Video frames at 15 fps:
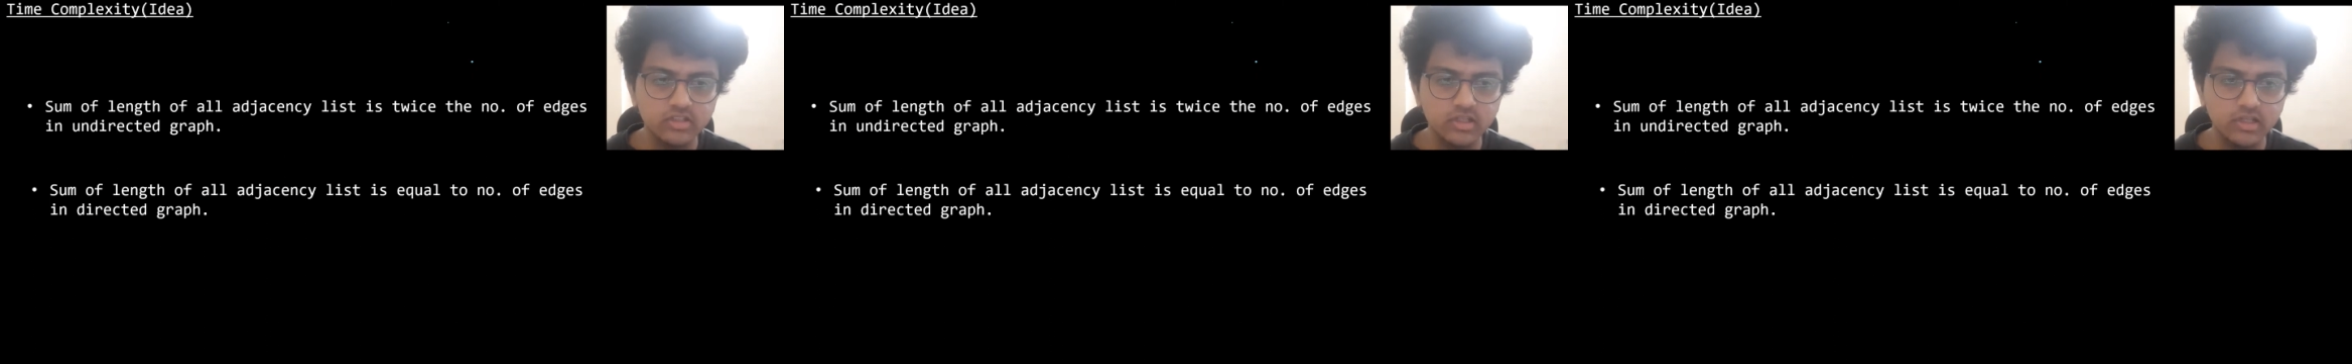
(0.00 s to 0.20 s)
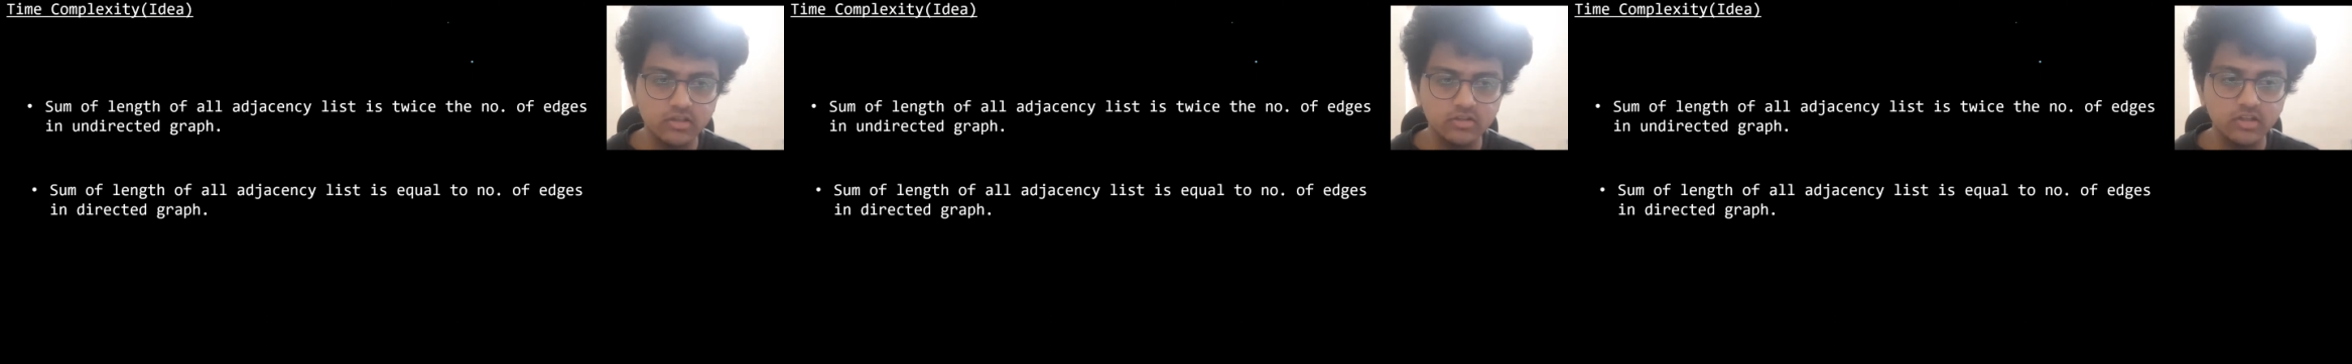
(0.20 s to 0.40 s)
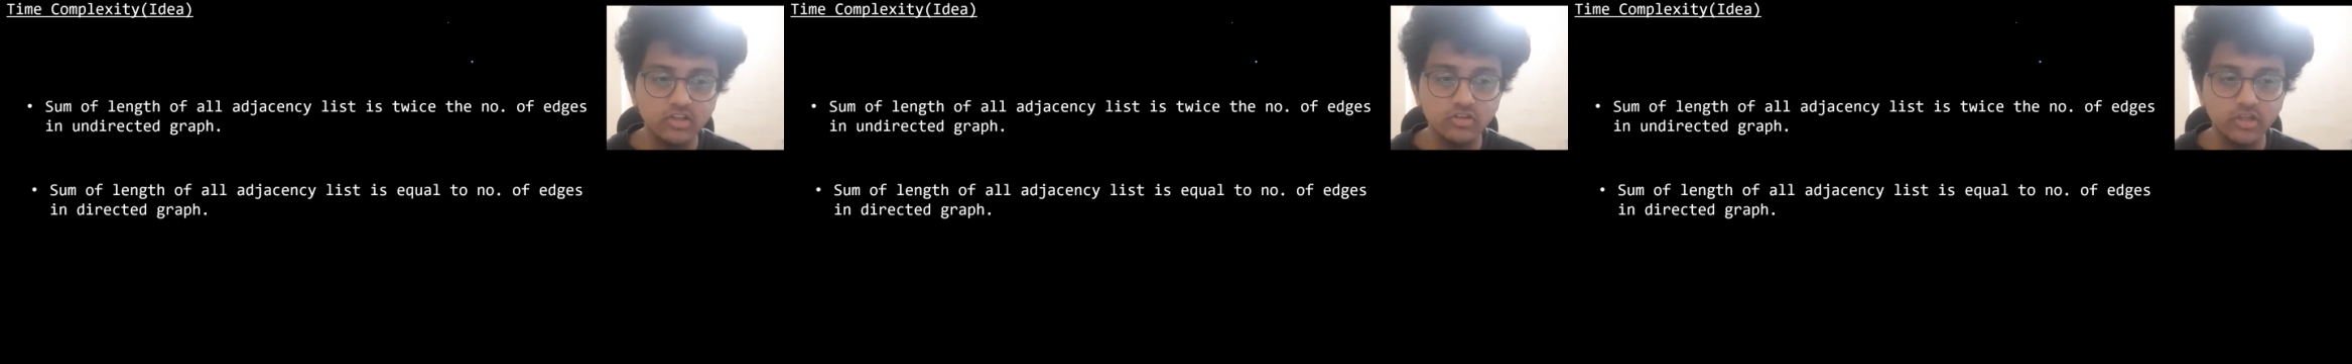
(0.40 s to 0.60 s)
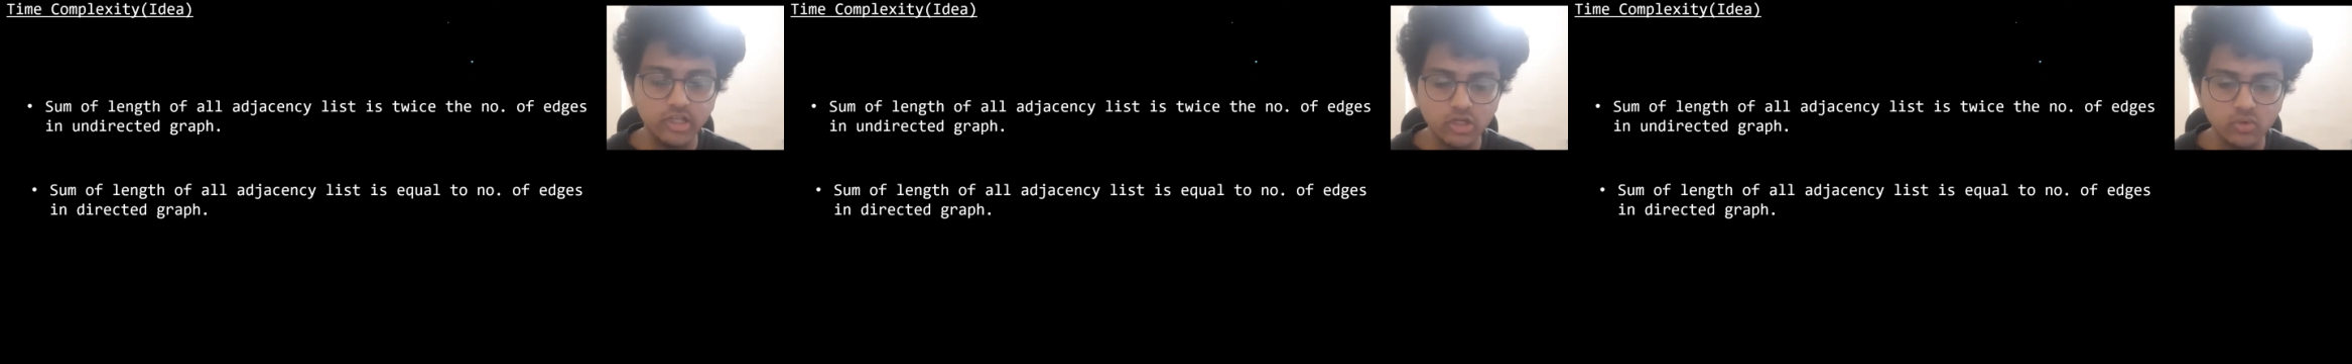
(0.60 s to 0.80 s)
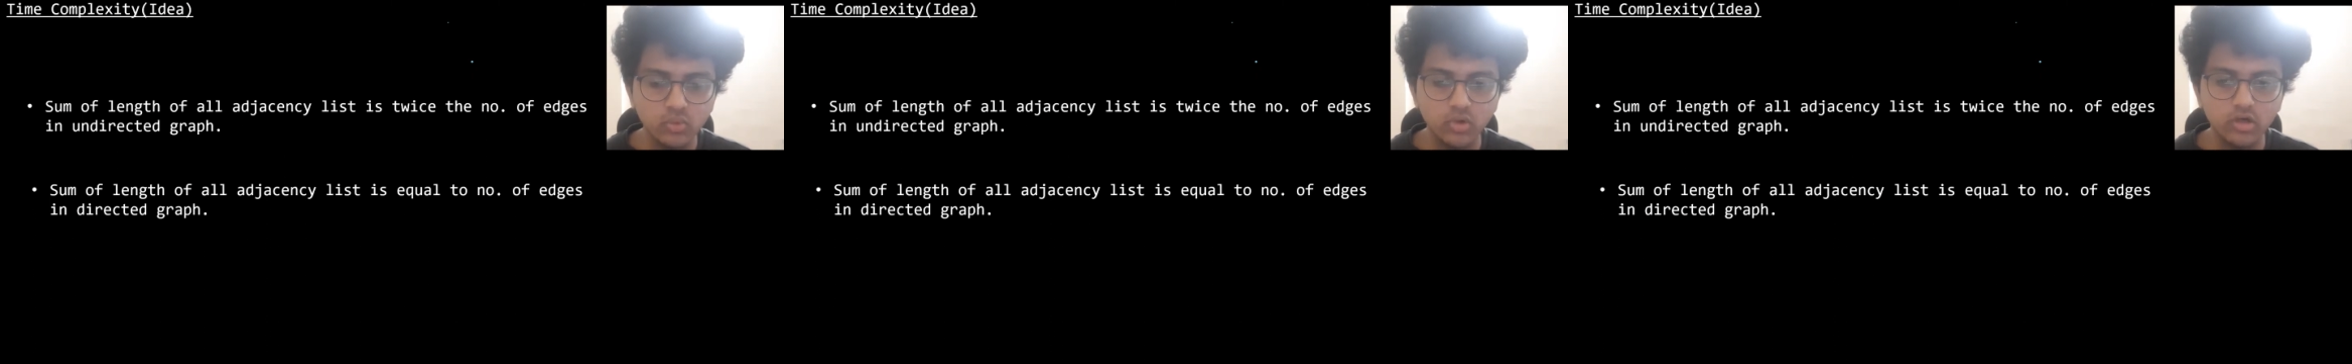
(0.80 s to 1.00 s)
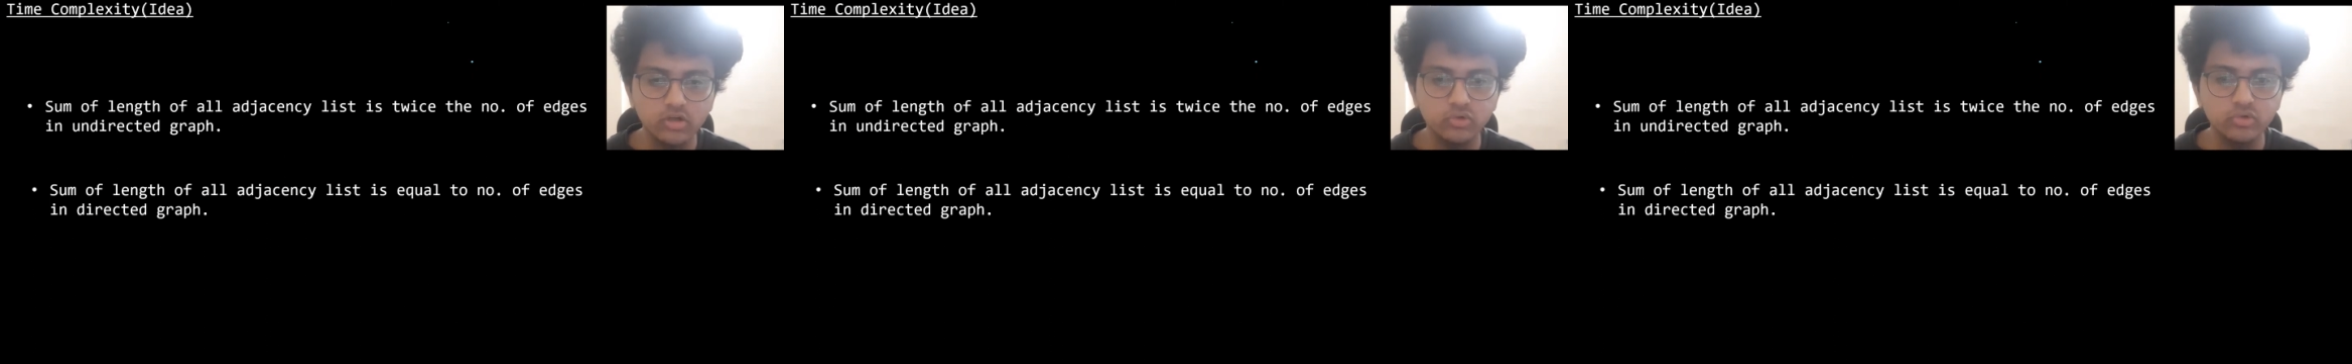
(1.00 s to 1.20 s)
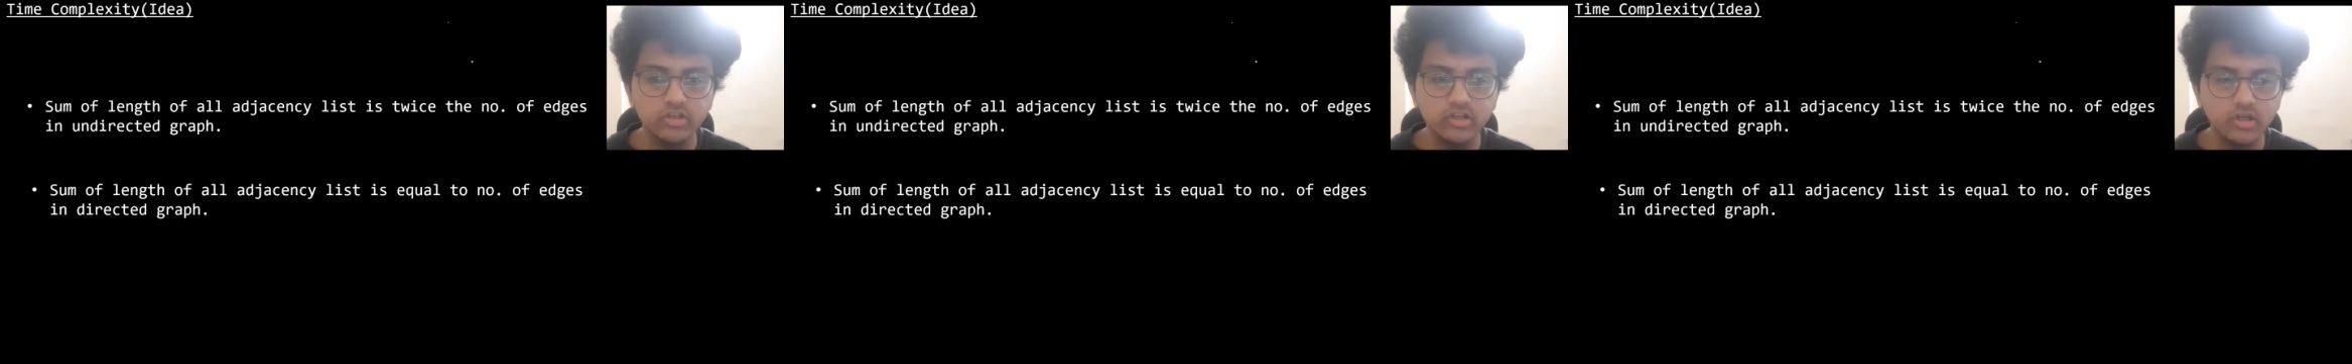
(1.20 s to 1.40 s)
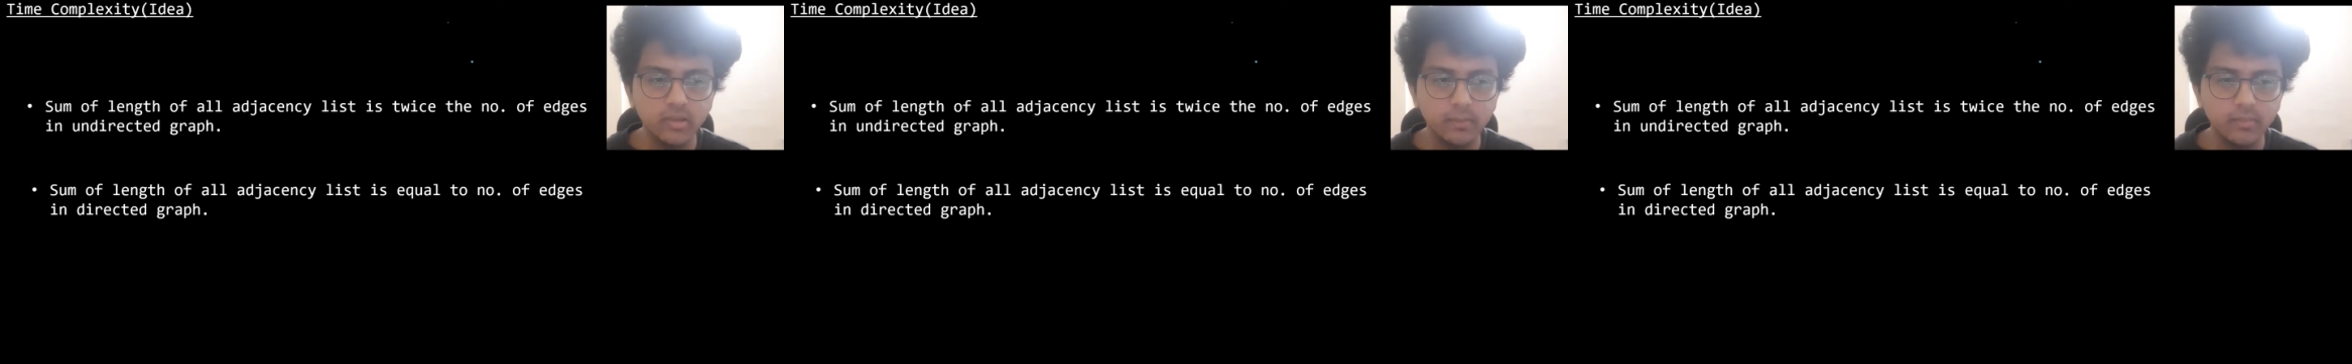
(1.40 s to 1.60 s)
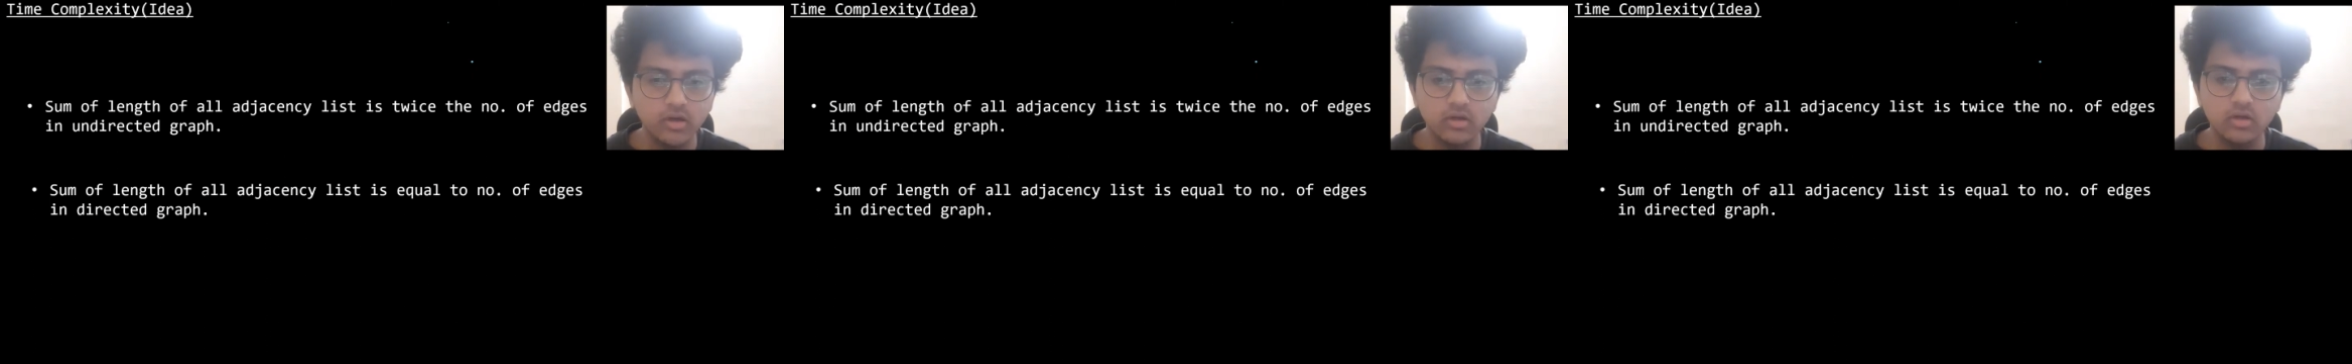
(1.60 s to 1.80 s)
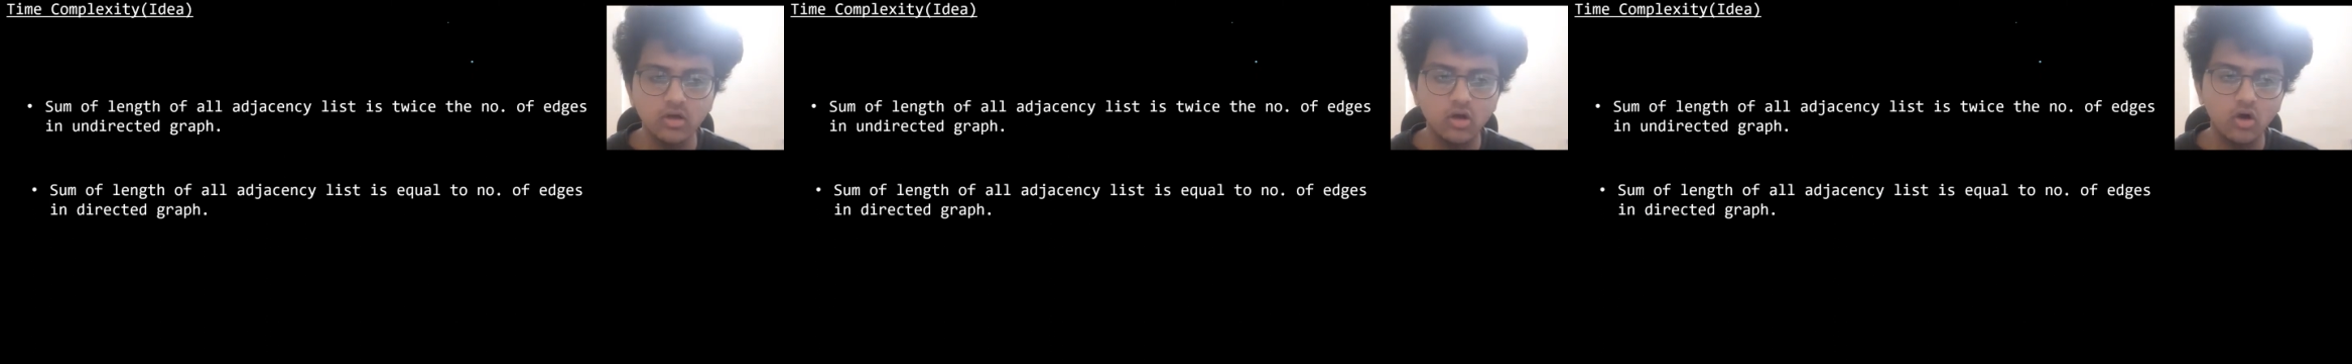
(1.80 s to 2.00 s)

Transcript: list is equal to the number